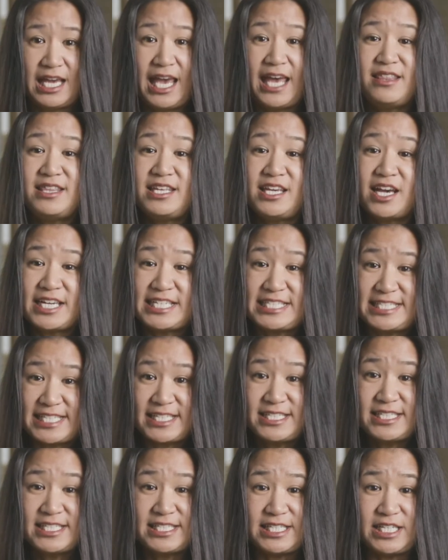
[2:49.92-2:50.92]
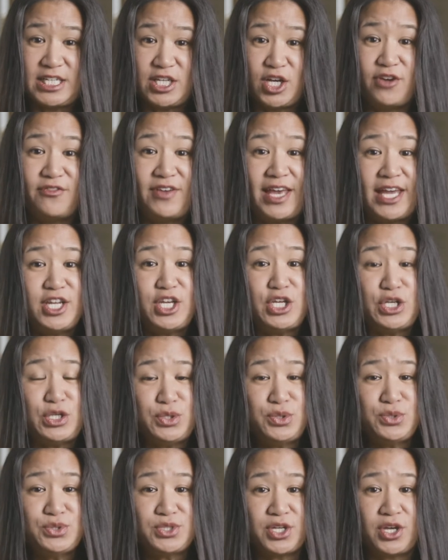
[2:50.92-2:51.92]
and the identity of any
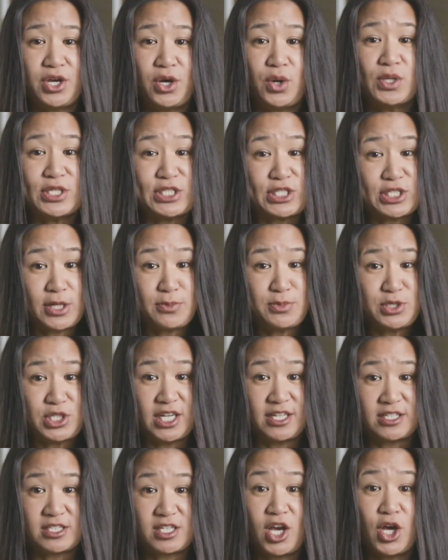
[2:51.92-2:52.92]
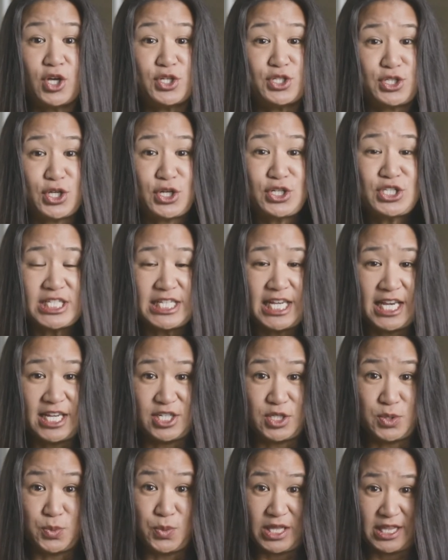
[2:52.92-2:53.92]
user or subject
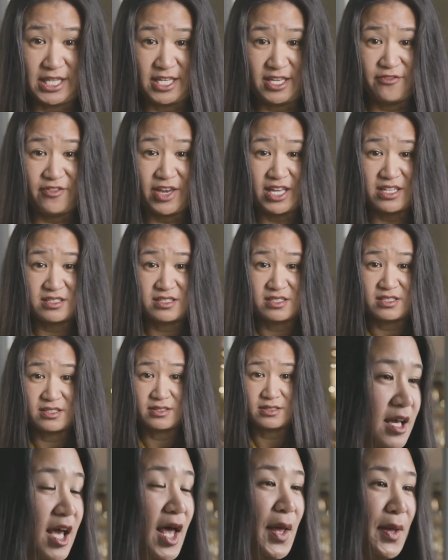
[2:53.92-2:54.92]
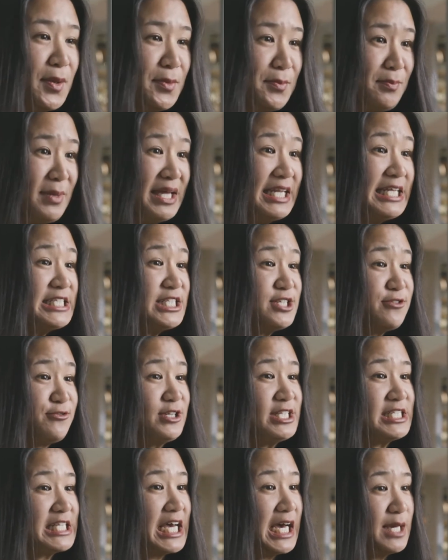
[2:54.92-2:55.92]
associated with the event. Many
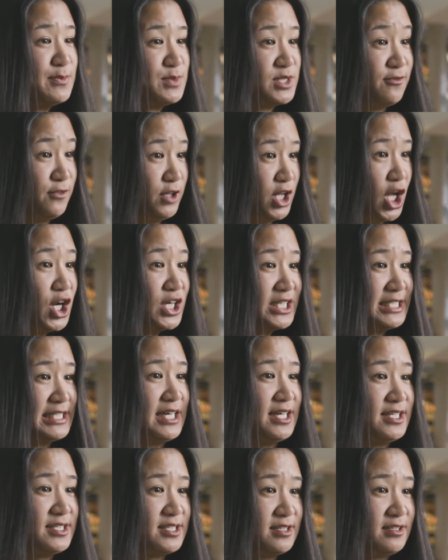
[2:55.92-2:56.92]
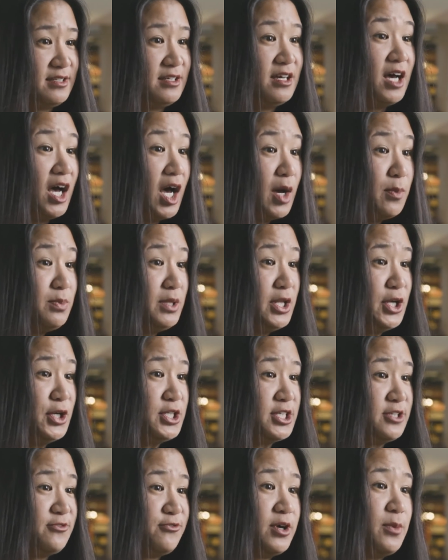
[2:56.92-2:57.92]
different types of log data are
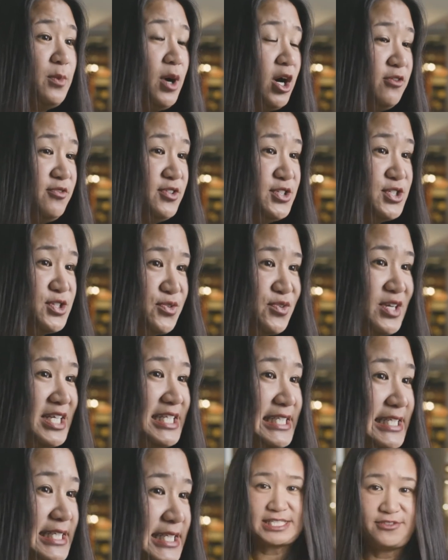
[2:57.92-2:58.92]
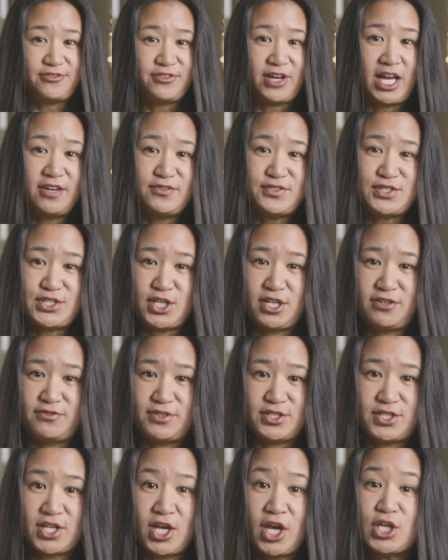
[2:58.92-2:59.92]
uploaded from Office 365
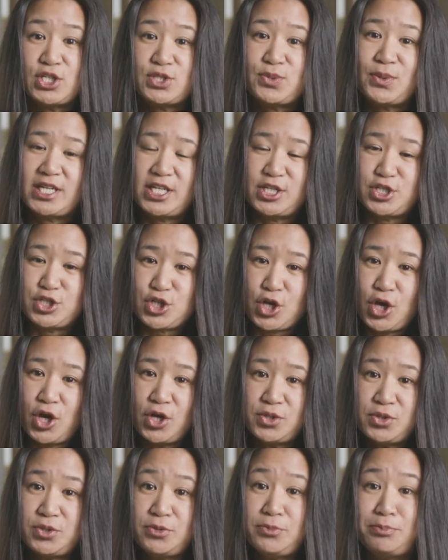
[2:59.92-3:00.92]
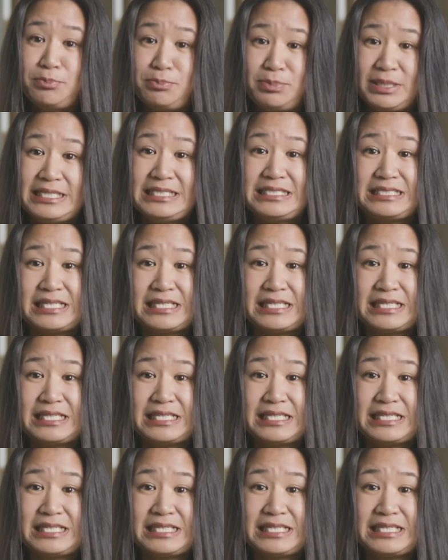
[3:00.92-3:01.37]
service to an internal big